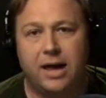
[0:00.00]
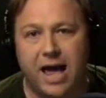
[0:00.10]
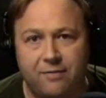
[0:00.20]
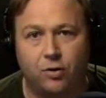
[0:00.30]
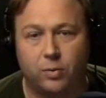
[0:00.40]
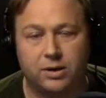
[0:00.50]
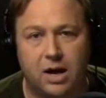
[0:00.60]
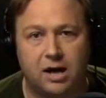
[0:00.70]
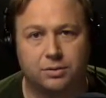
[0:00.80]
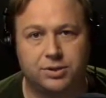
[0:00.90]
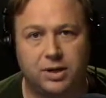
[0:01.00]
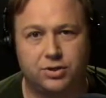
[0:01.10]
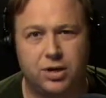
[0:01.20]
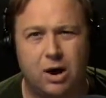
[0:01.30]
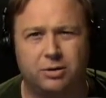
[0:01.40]
ever when Congress
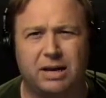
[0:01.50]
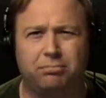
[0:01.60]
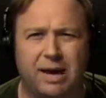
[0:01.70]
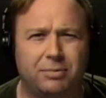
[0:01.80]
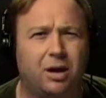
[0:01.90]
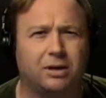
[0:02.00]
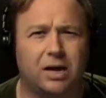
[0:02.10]
says no and they blame it on